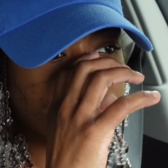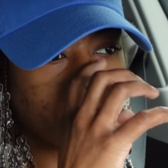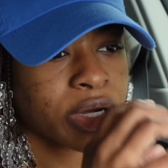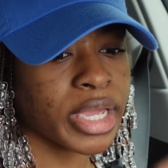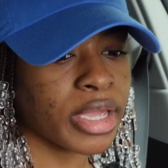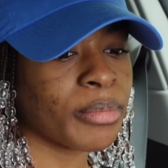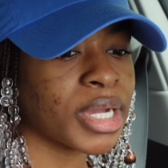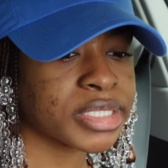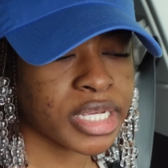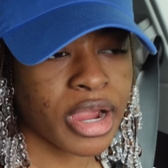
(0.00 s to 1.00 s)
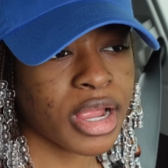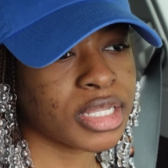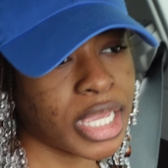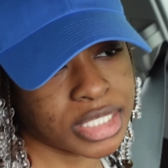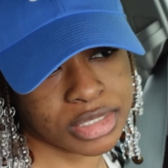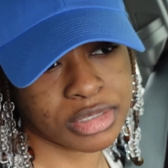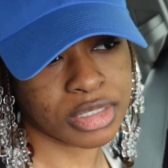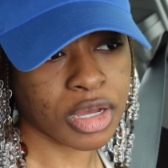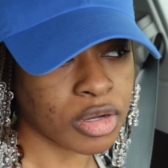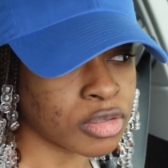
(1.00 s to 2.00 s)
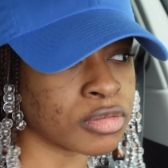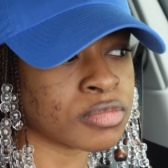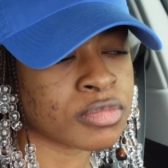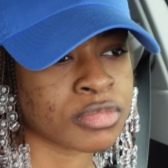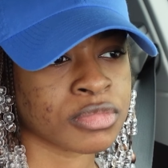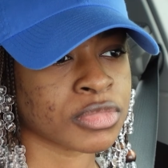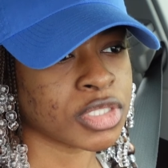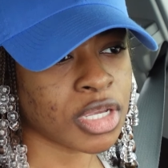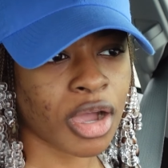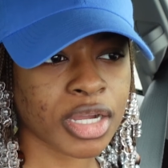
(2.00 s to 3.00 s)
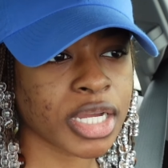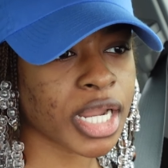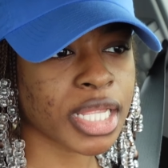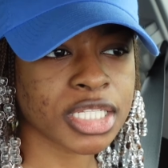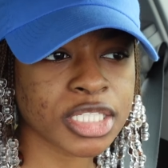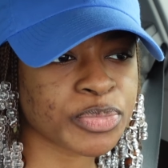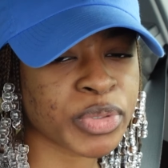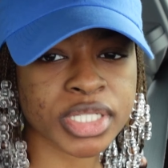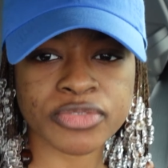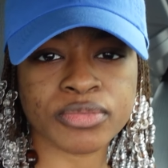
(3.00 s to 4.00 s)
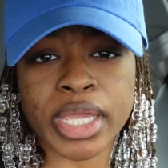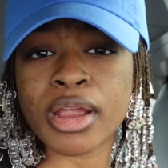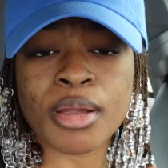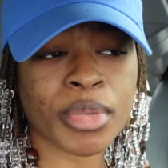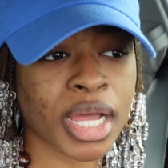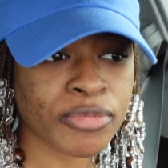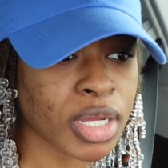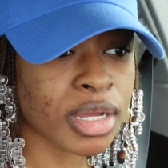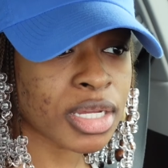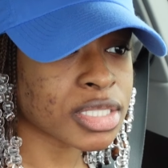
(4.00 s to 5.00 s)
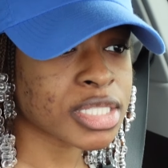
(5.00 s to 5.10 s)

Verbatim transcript: okay, my tire light's still on. Y'all could at least put air in my uh,